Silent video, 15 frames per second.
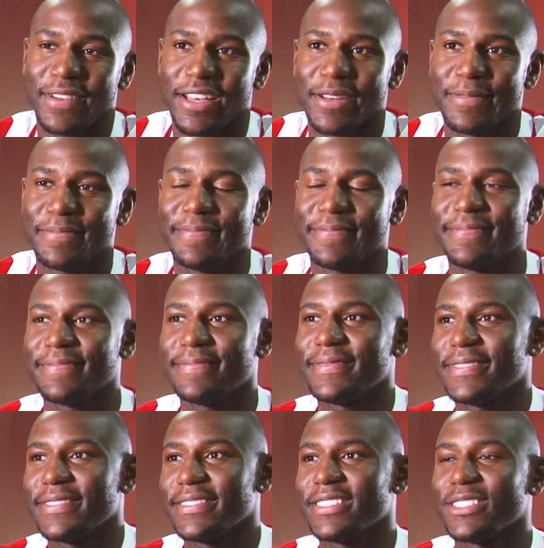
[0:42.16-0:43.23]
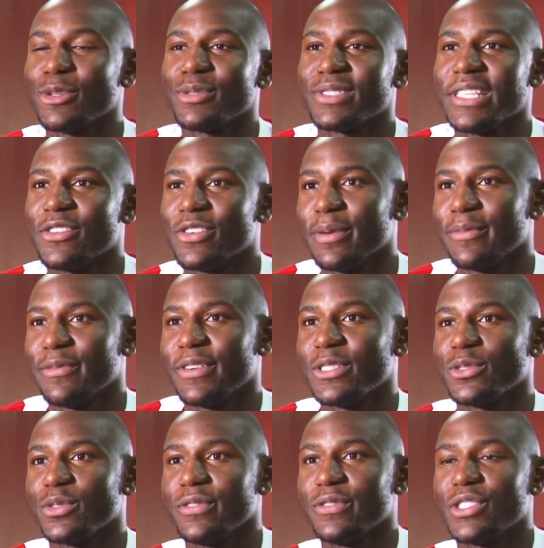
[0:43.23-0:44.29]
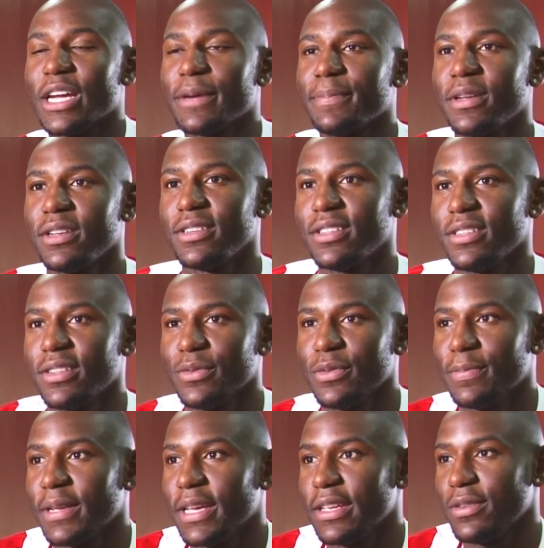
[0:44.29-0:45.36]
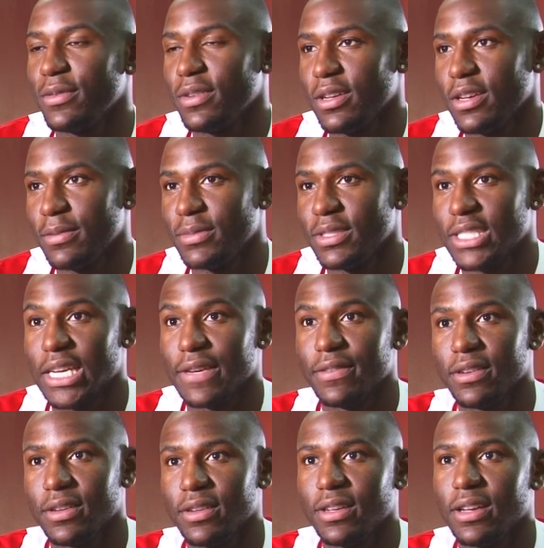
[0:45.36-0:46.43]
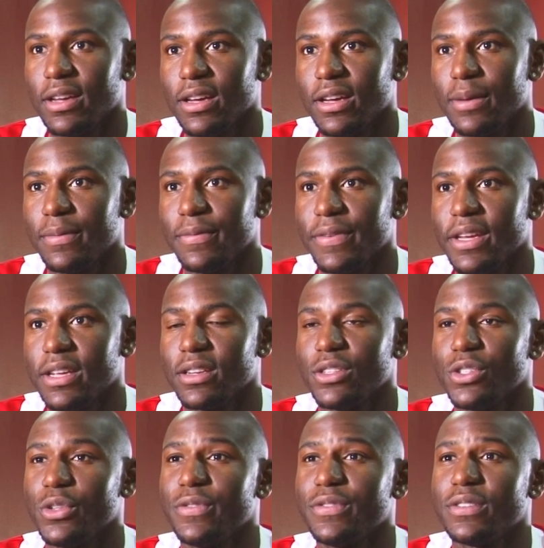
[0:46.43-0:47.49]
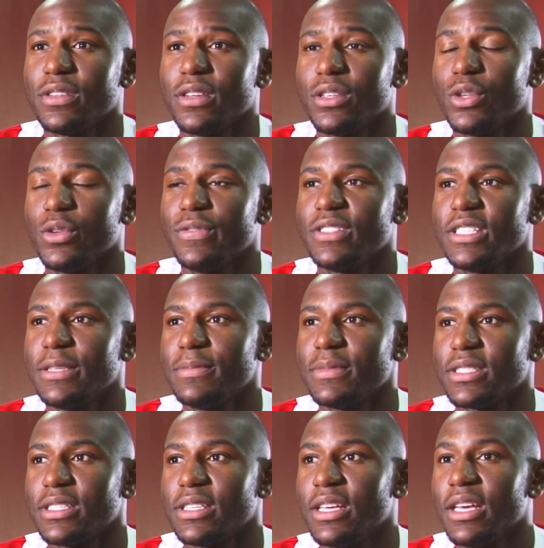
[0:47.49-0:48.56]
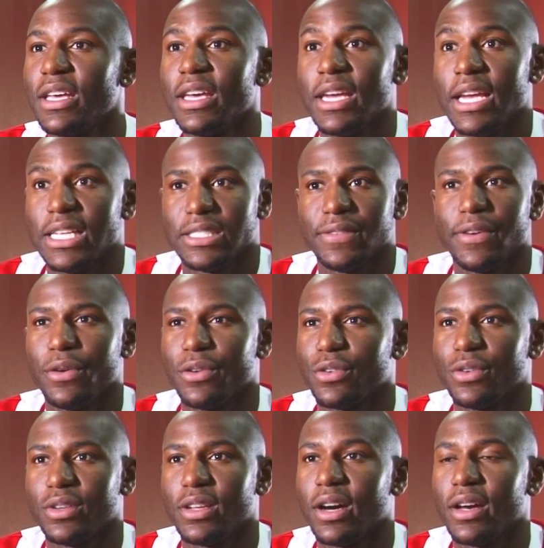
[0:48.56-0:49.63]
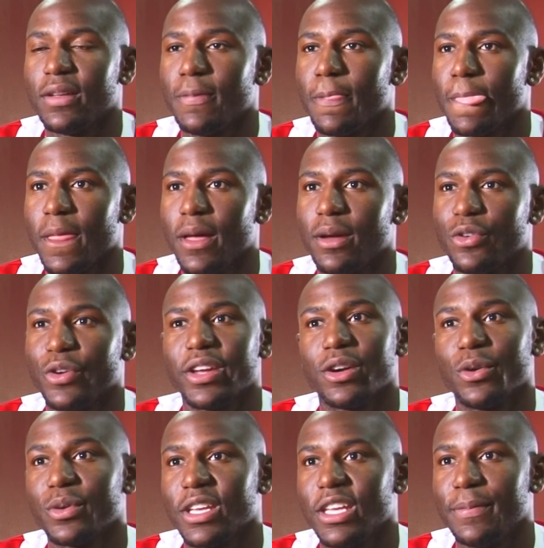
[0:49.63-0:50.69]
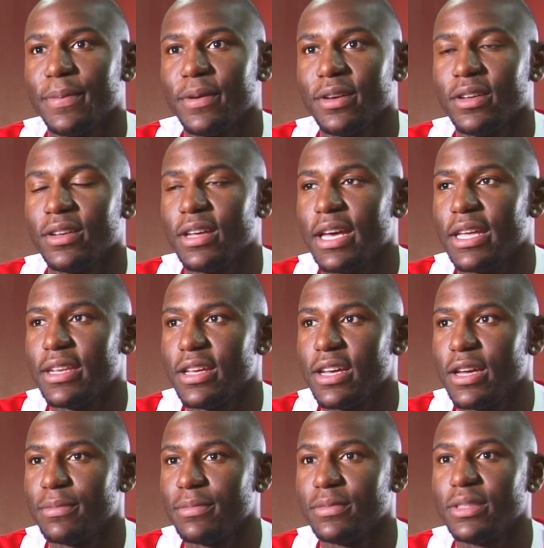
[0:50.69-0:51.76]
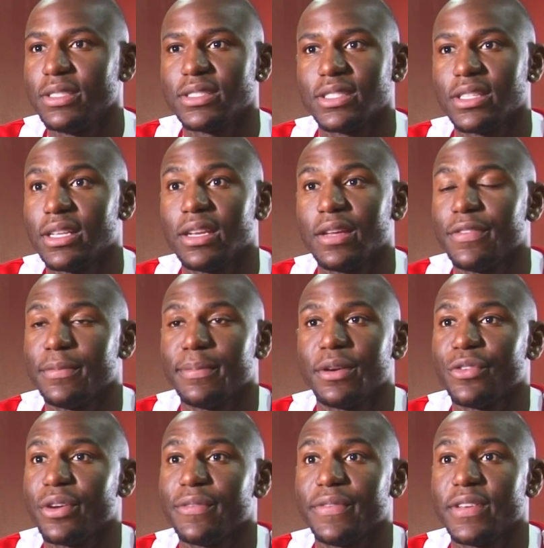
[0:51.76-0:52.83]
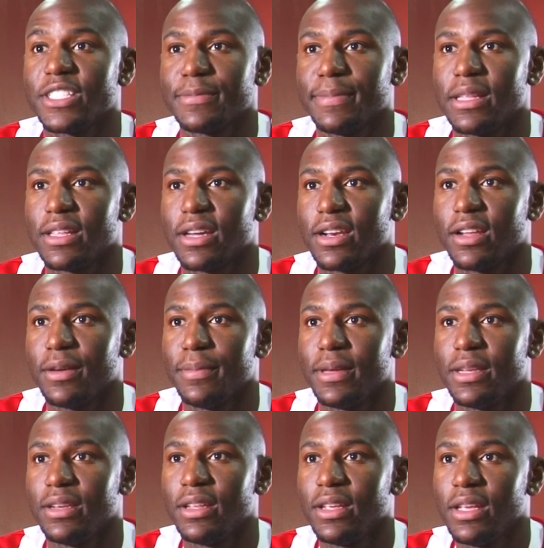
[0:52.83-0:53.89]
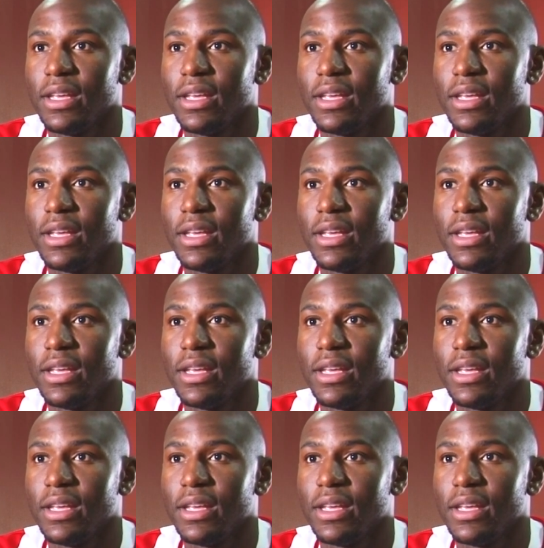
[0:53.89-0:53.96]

Yeah, it's no secret I'm friends with Jack Butland. We played together for England youth teams, and he's a very good guy, a great goalkeeper. And he said nothing but great things about the club, and